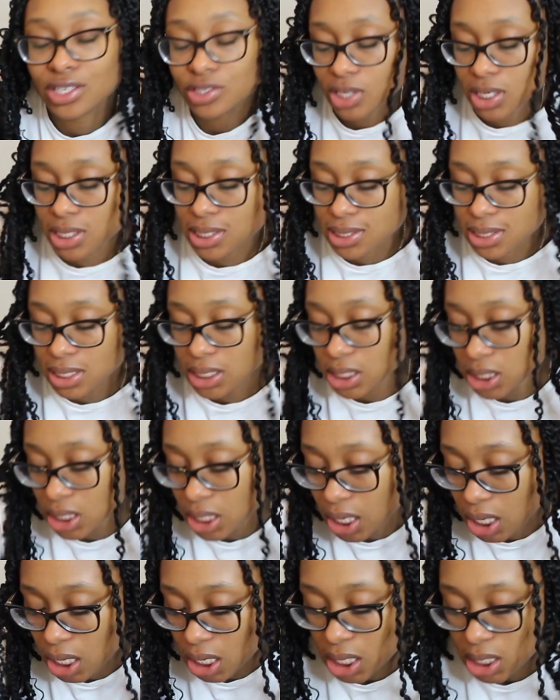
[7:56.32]
Just in
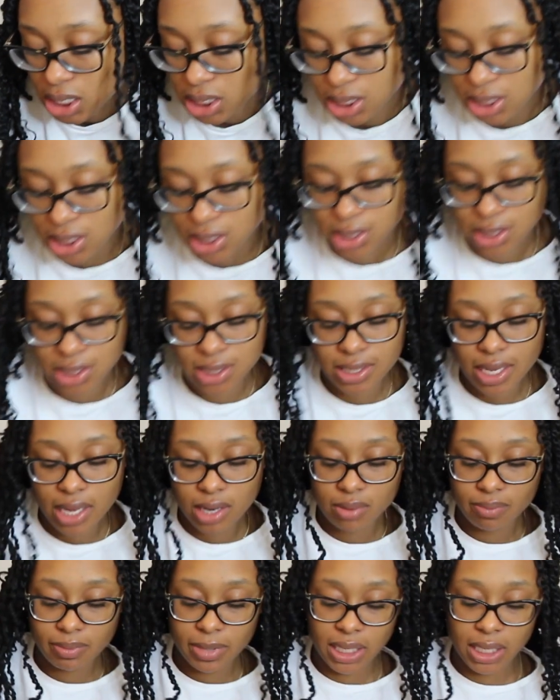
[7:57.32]
case I
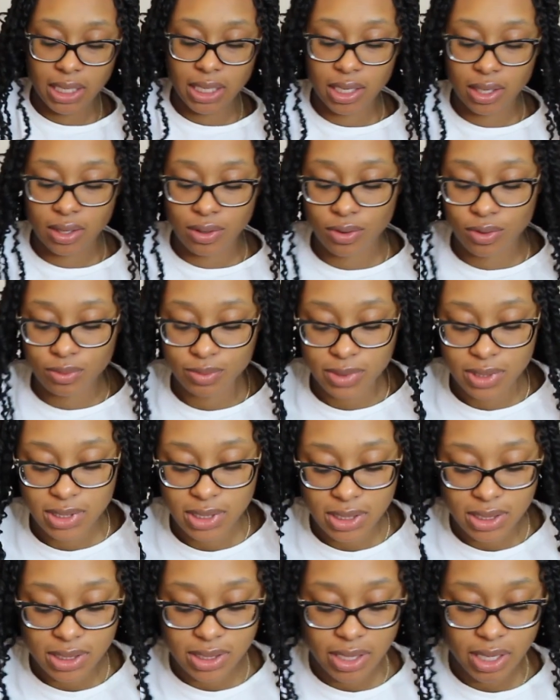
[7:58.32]
don't make it home
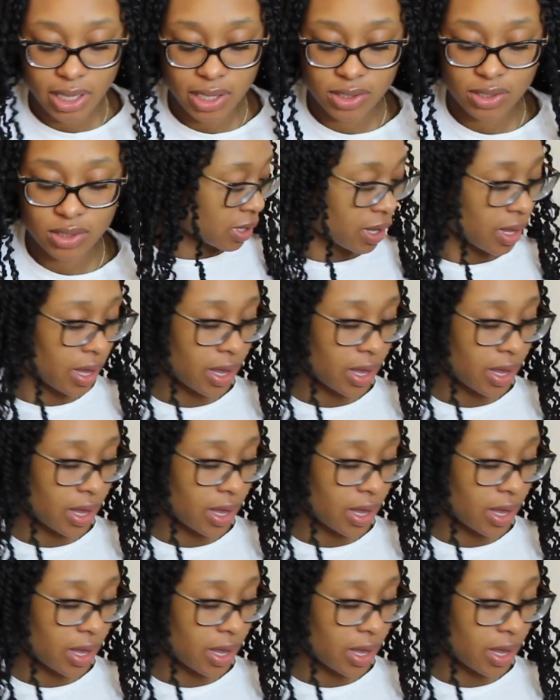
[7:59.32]
tonight.